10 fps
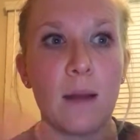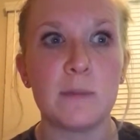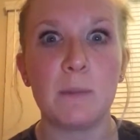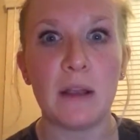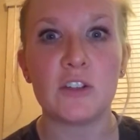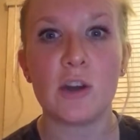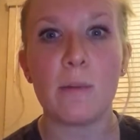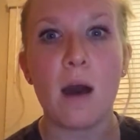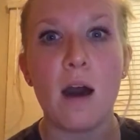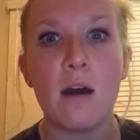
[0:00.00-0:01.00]

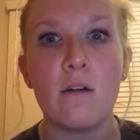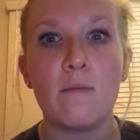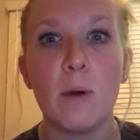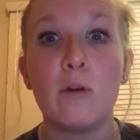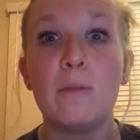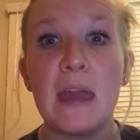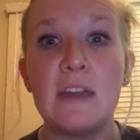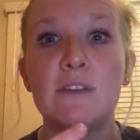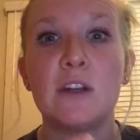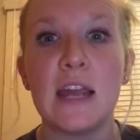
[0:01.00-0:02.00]
spectrum of both
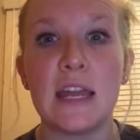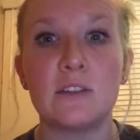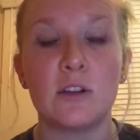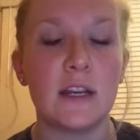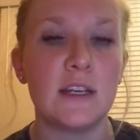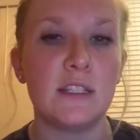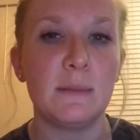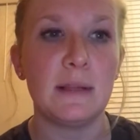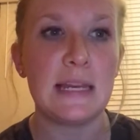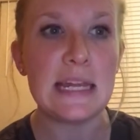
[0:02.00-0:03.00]
behavior and learning
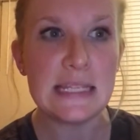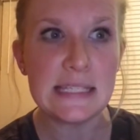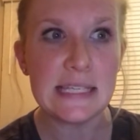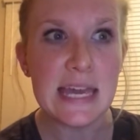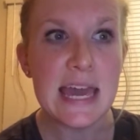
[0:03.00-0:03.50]
disabilities.